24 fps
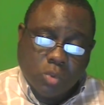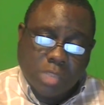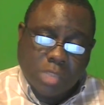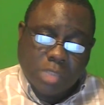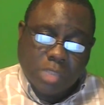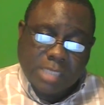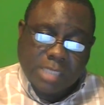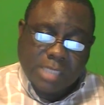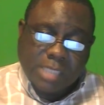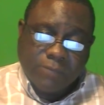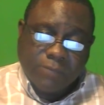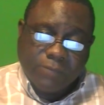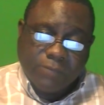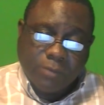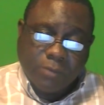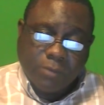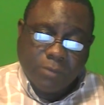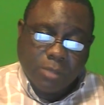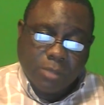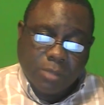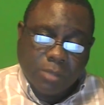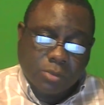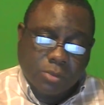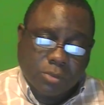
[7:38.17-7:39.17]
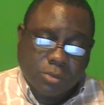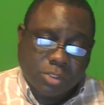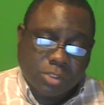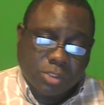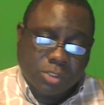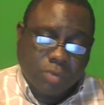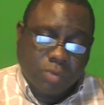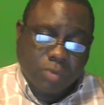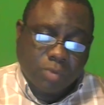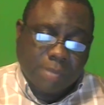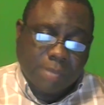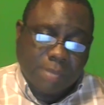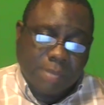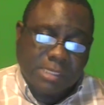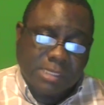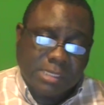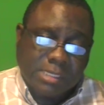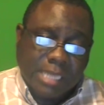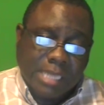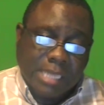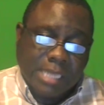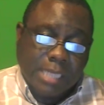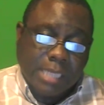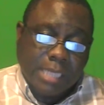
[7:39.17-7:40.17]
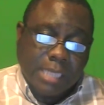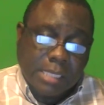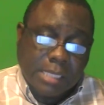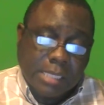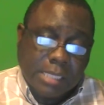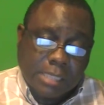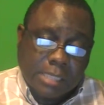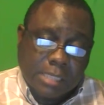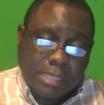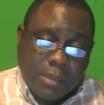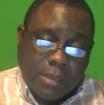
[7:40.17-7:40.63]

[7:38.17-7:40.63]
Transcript: as a framework to describe standards,